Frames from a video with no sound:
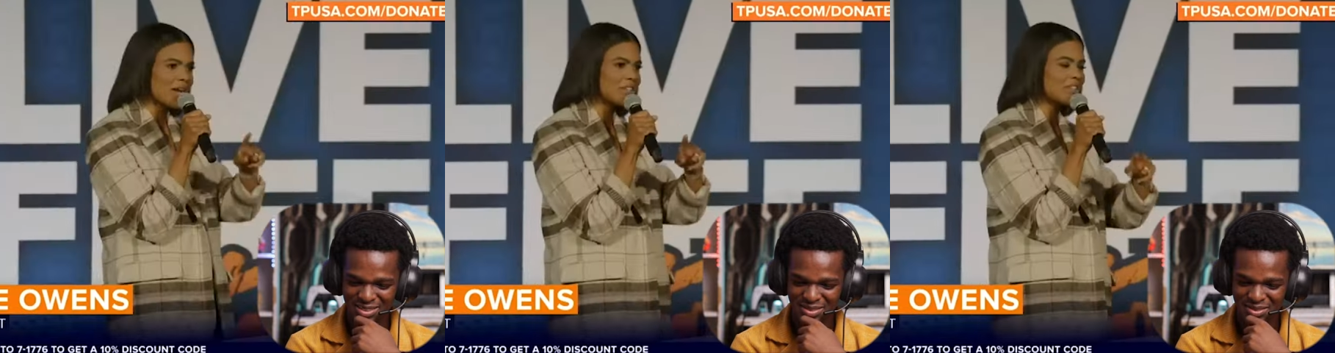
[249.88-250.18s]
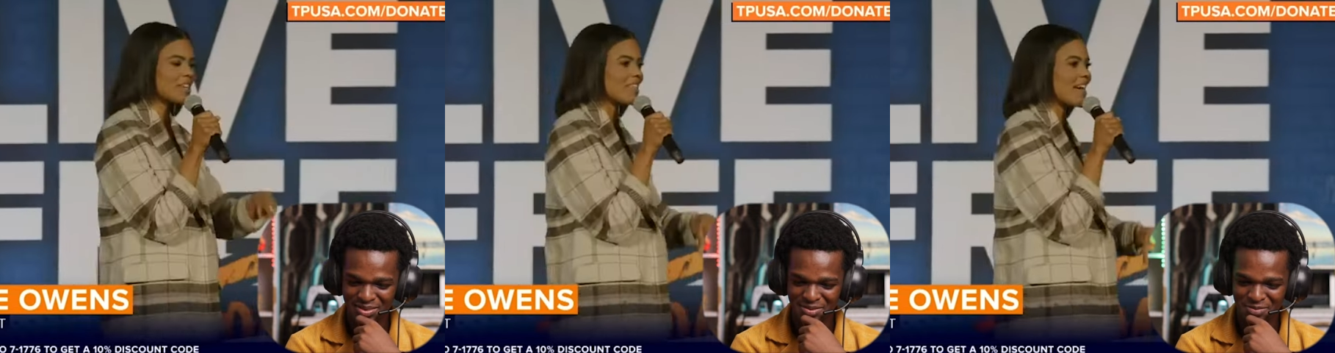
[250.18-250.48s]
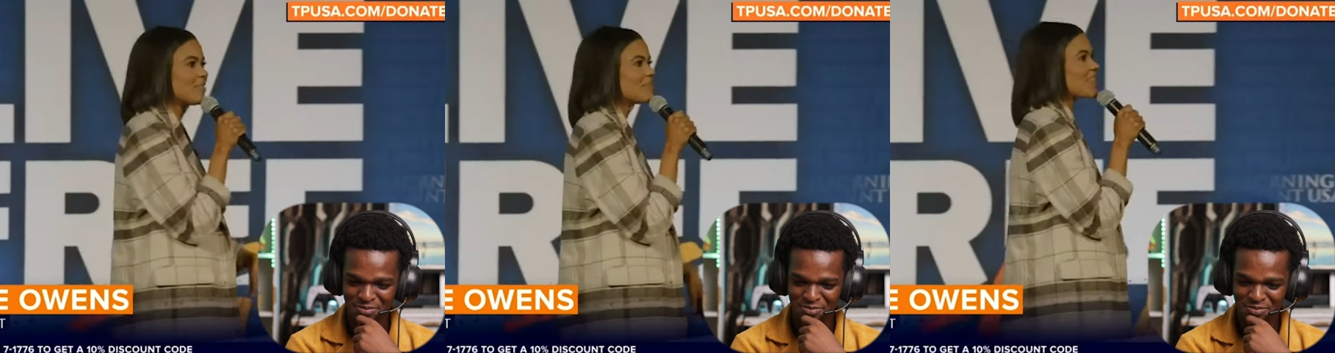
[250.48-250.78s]
Speaker 1: didn't say
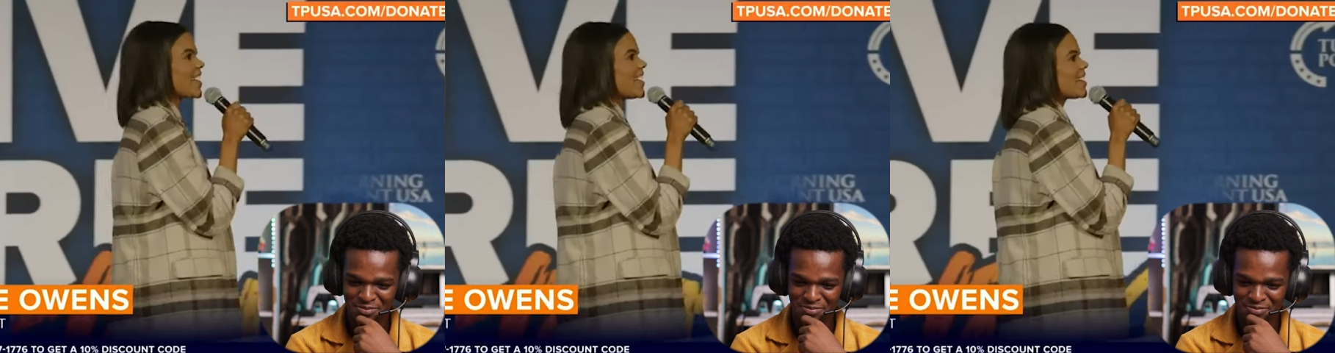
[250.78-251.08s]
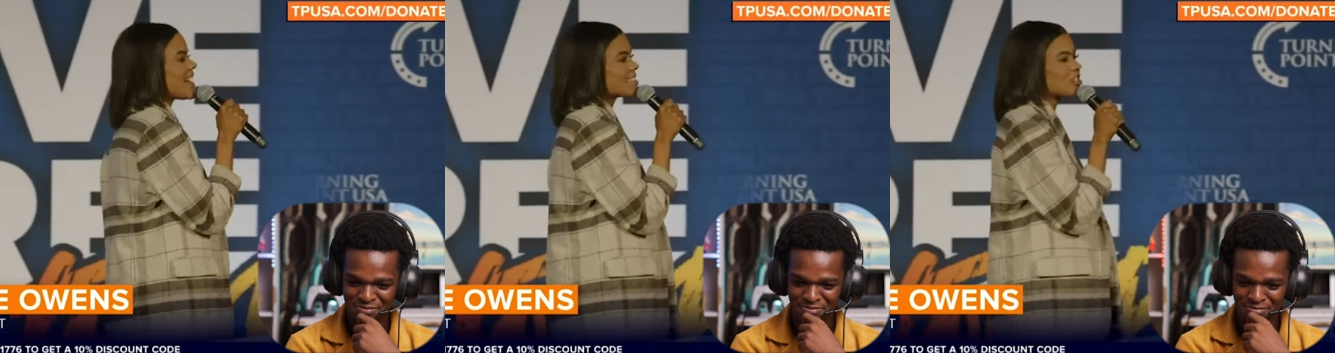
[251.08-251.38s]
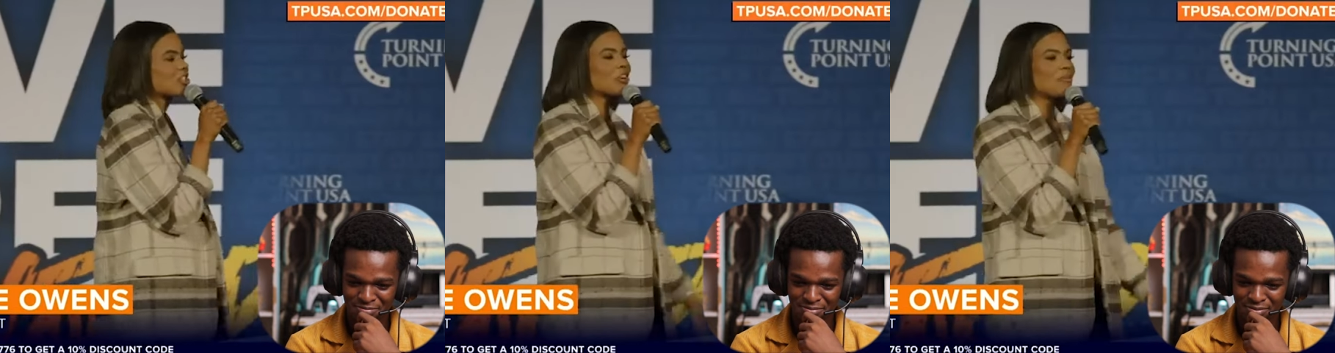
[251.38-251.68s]
that. I
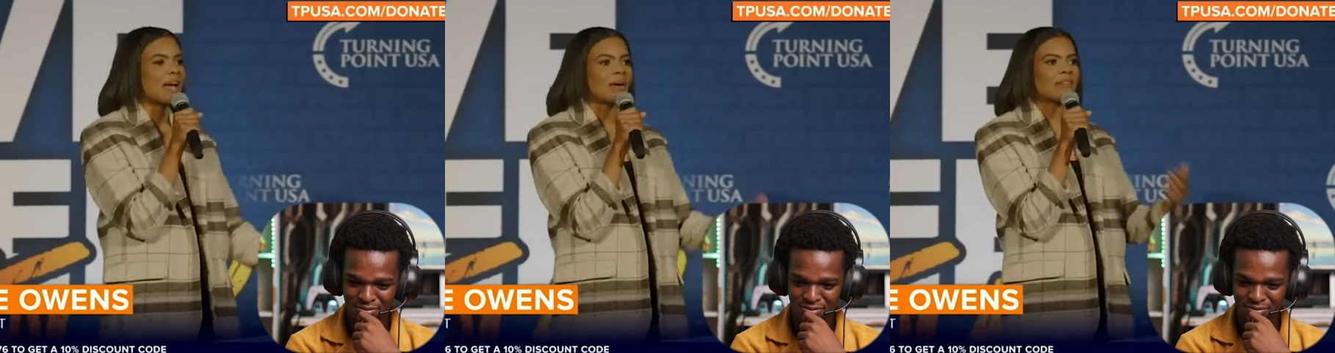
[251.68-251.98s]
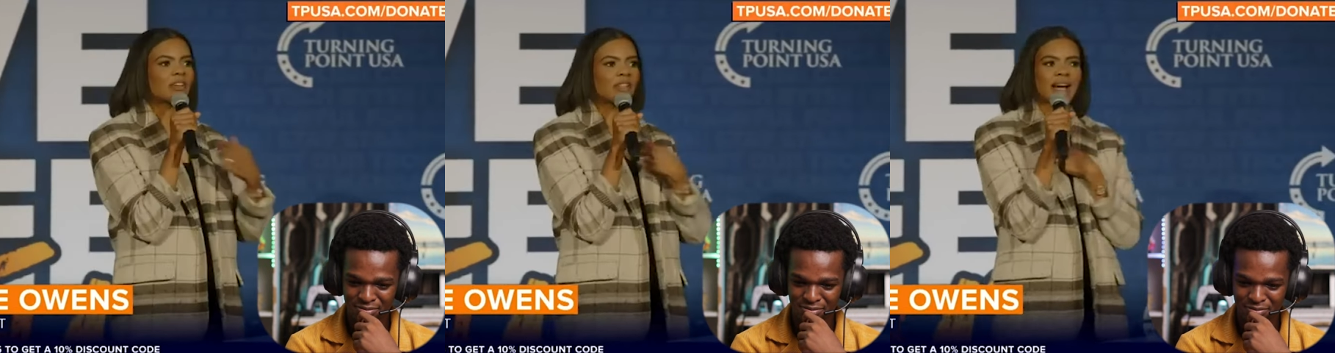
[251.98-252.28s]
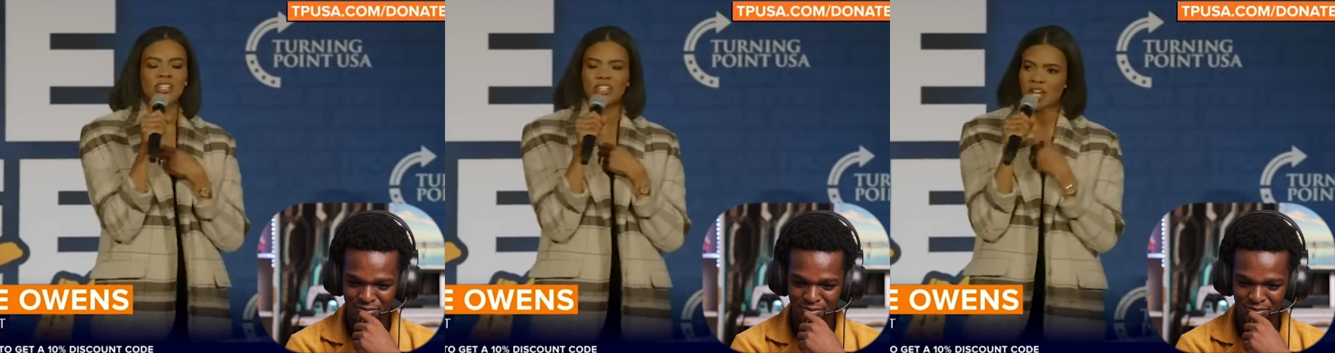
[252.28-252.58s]
said to her, ma'am, I feel
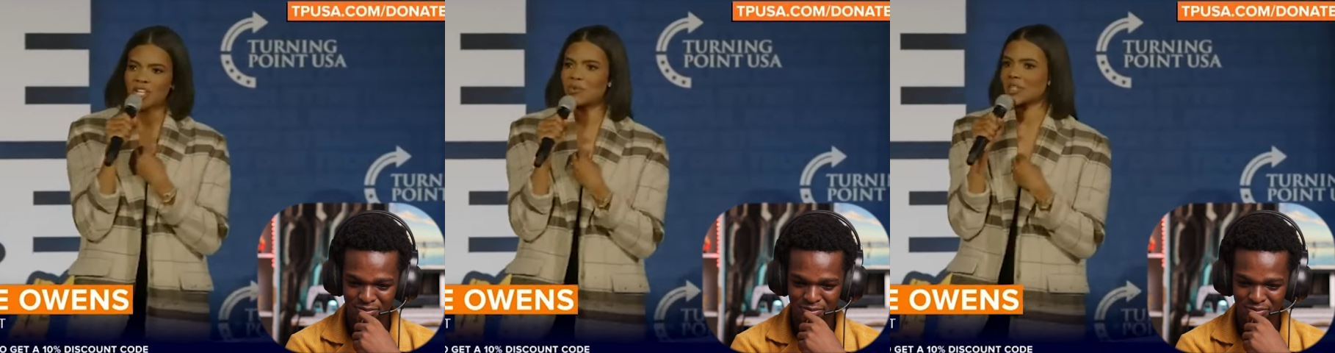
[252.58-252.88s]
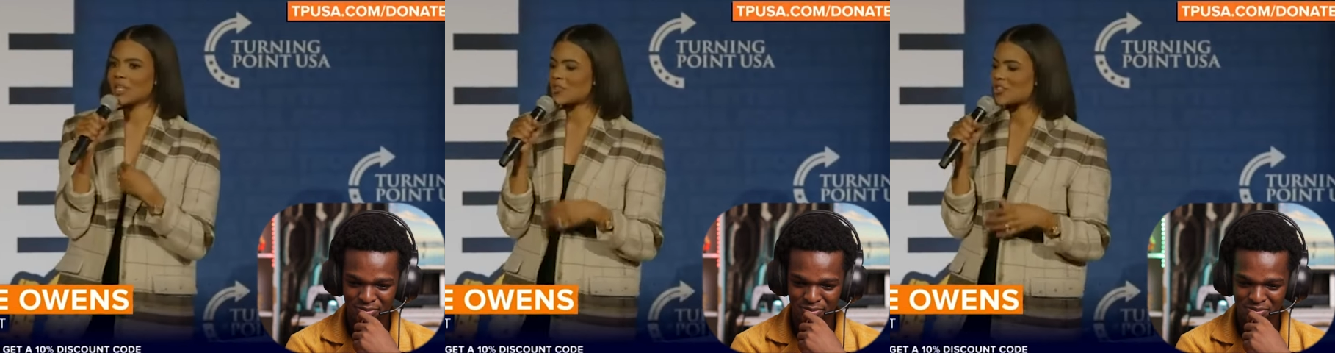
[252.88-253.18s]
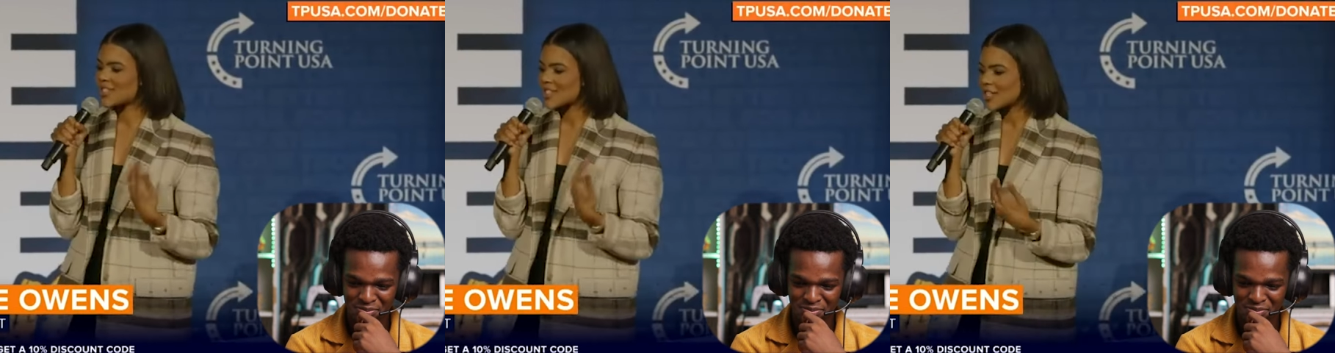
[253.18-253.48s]
like I genuinely
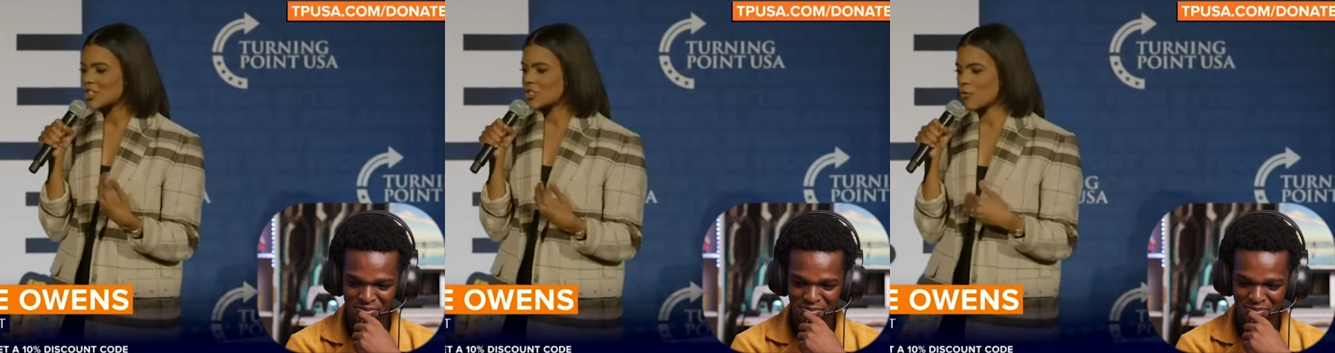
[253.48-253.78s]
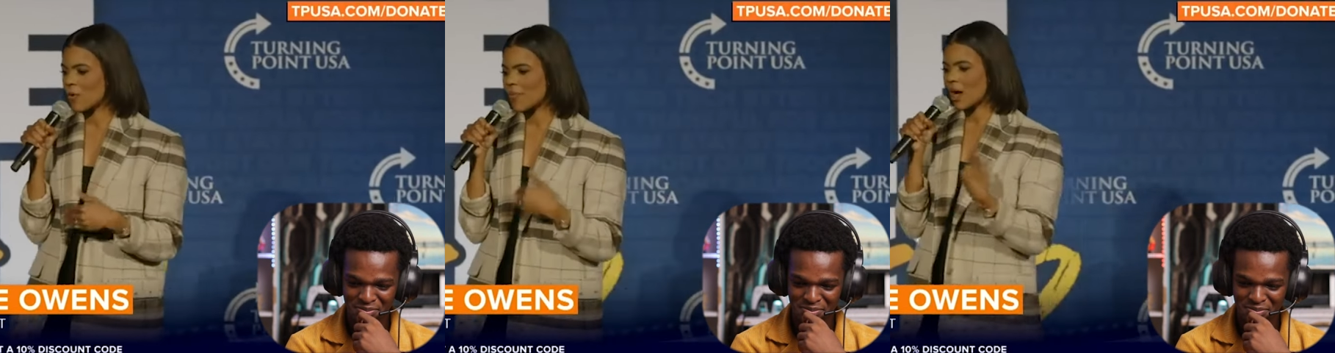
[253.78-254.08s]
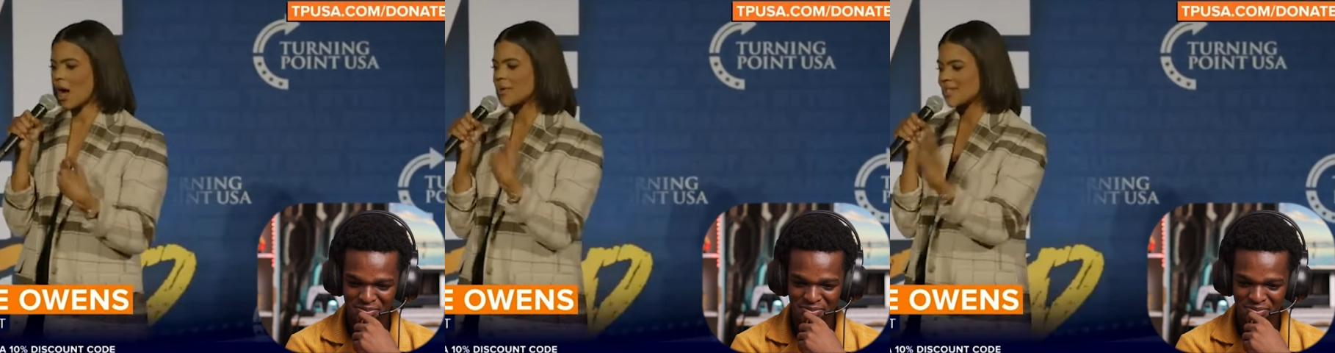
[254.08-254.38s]
was just sent to you from
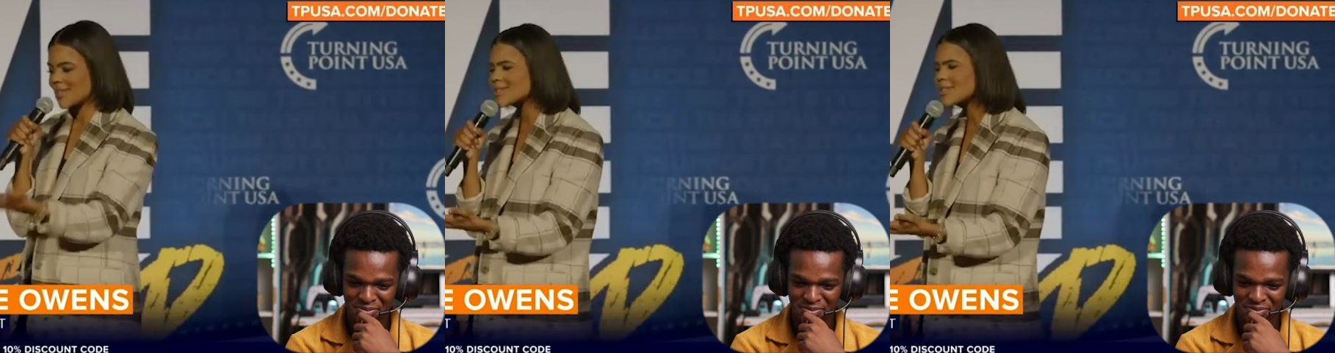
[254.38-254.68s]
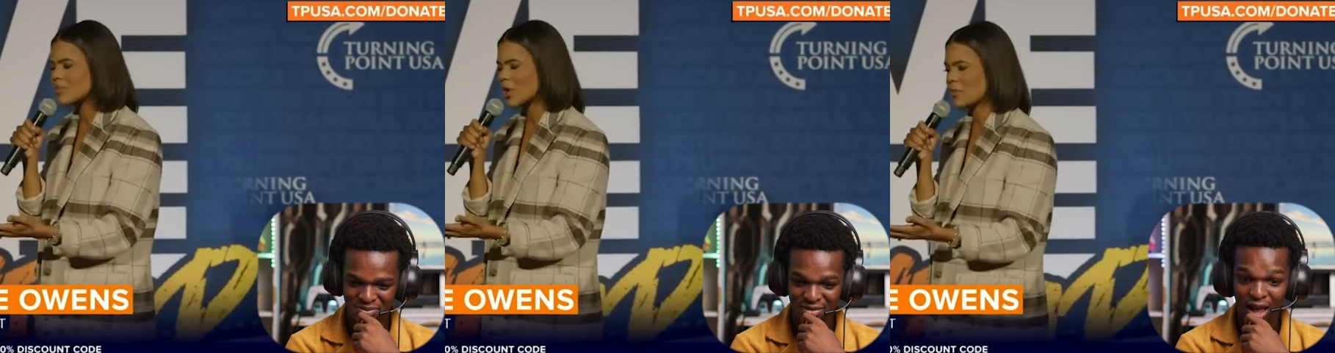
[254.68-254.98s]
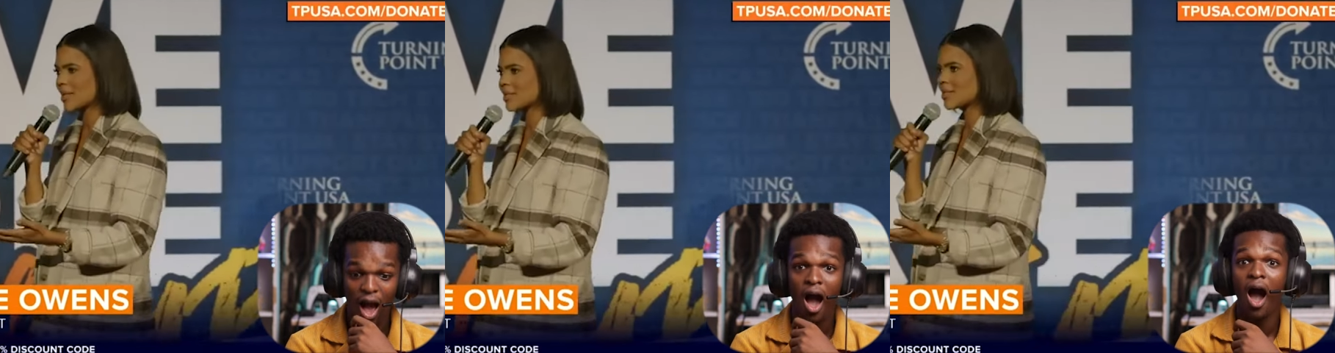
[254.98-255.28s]
the common sense
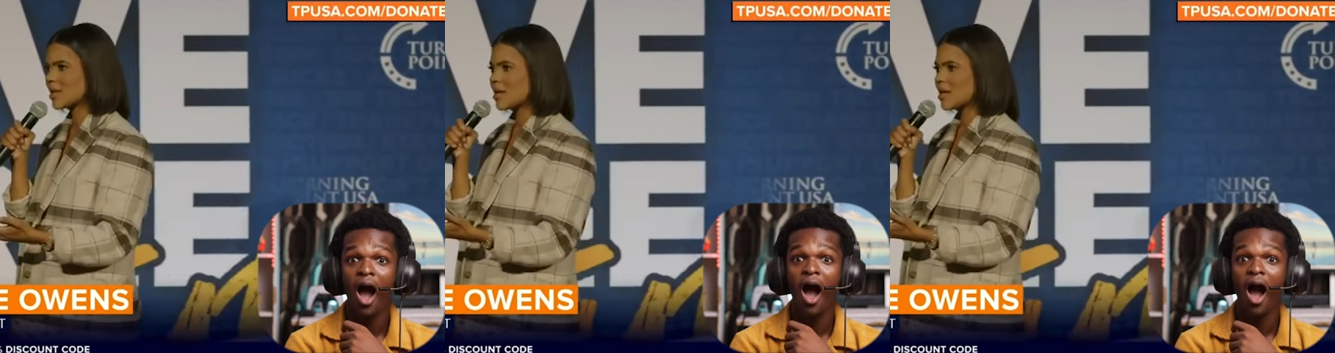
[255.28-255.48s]
department.